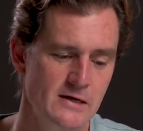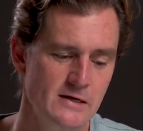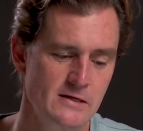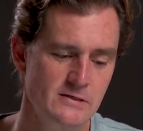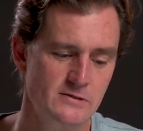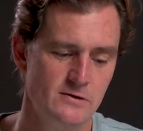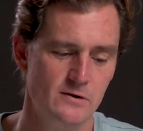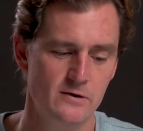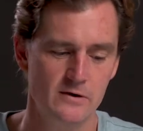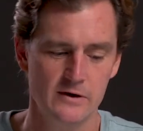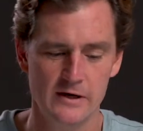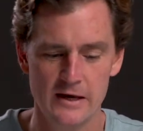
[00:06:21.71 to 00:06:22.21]

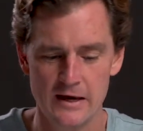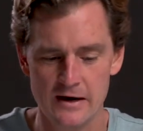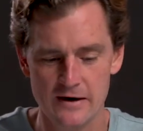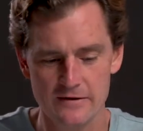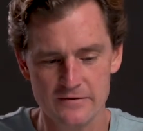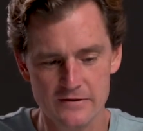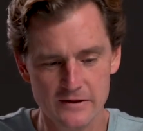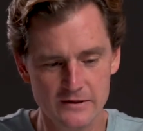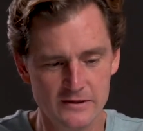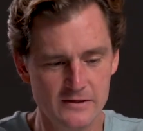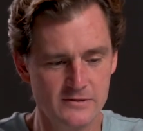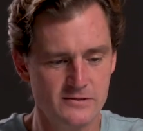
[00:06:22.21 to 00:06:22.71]
So again, I
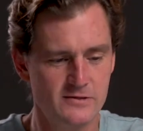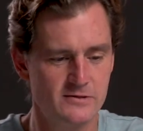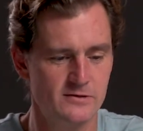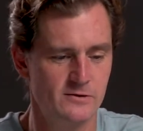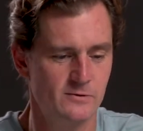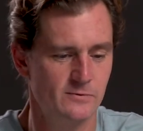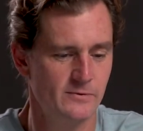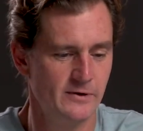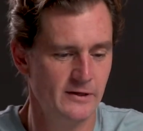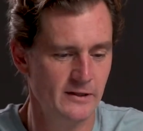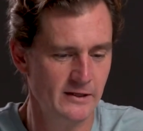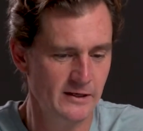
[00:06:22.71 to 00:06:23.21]
think this is
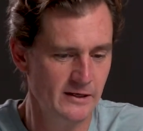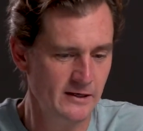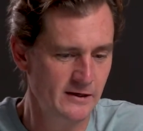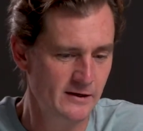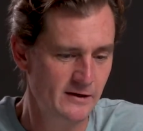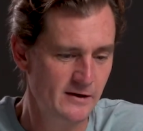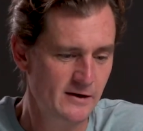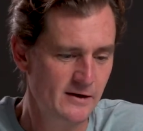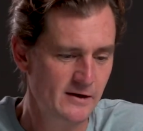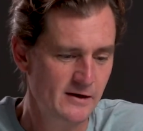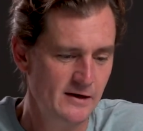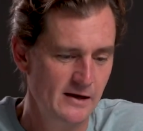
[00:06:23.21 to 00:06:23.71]
a
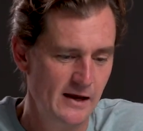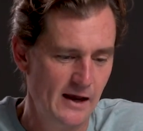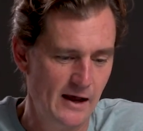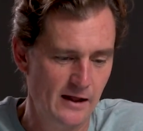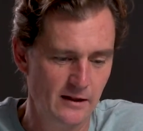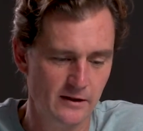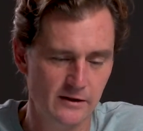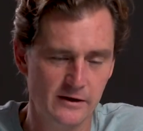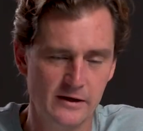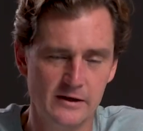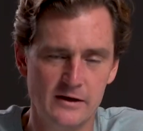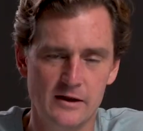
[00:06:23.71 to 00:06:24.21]
really
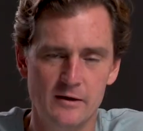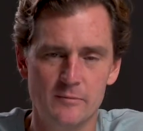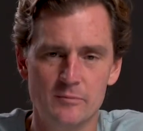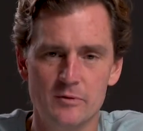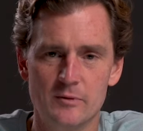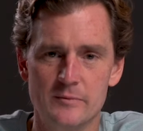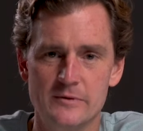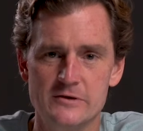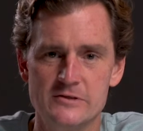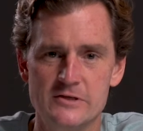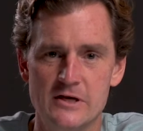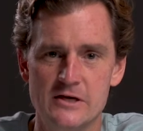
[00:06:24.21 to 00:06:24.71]
elegant
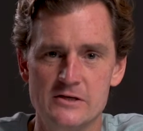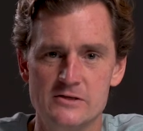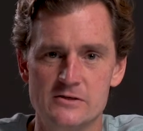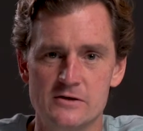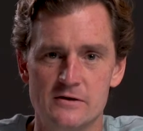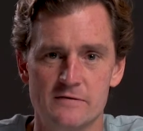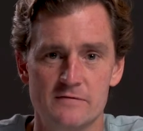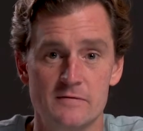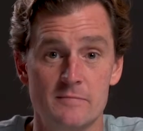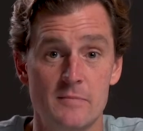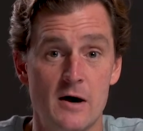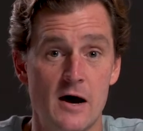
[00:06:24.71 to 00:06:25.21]

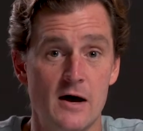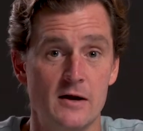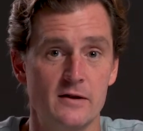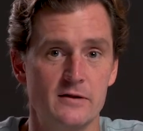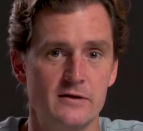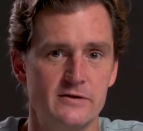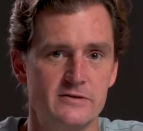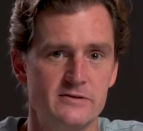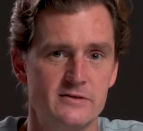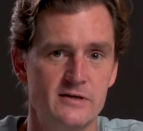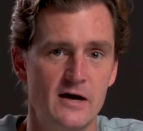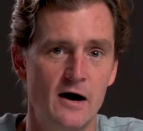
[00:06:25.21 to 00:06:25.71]
implementation of the
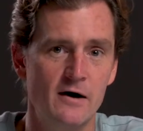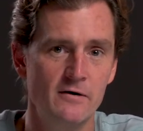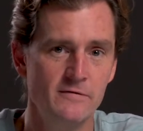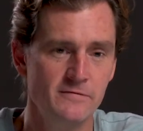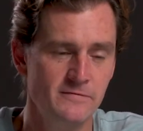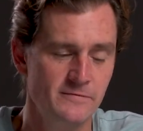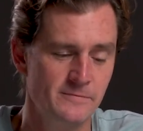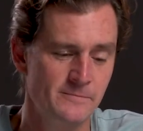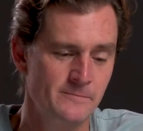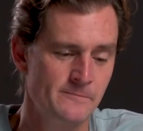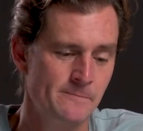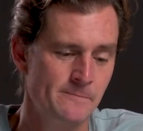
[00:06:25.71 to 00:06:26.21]
model
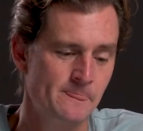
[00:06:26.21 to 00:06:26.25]
itself.